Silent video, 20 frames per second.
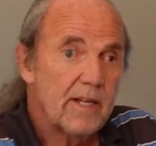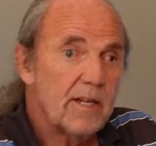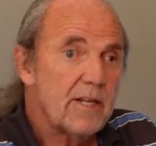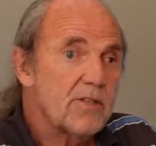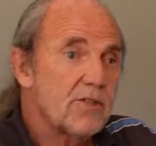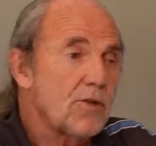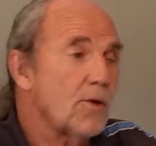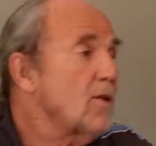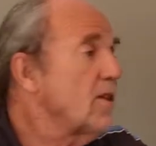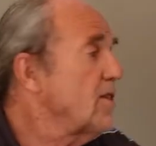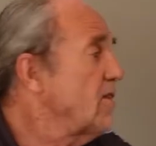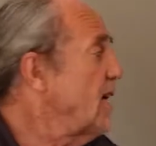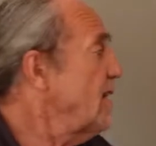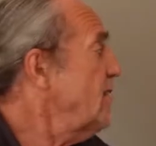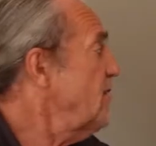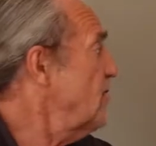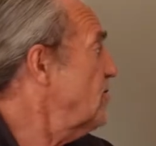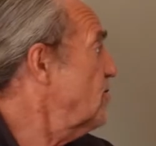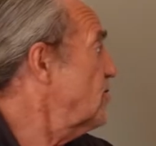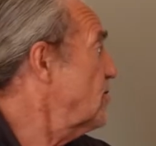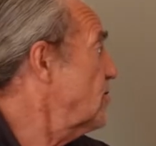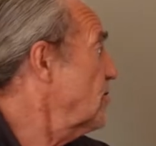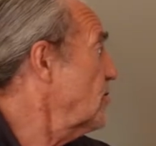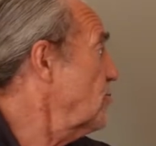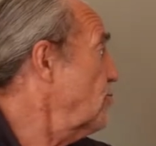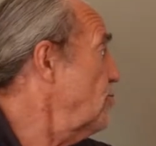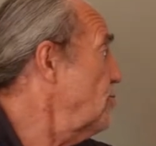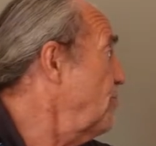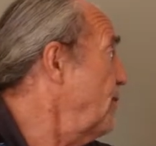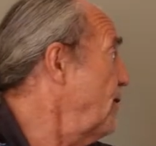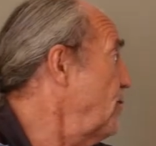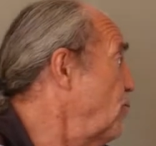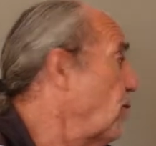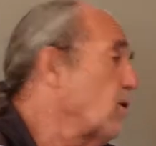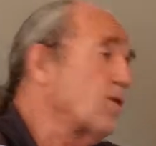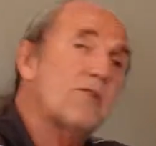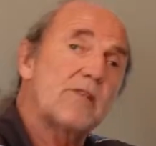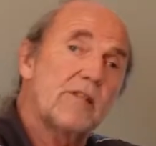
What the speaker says: So that could be one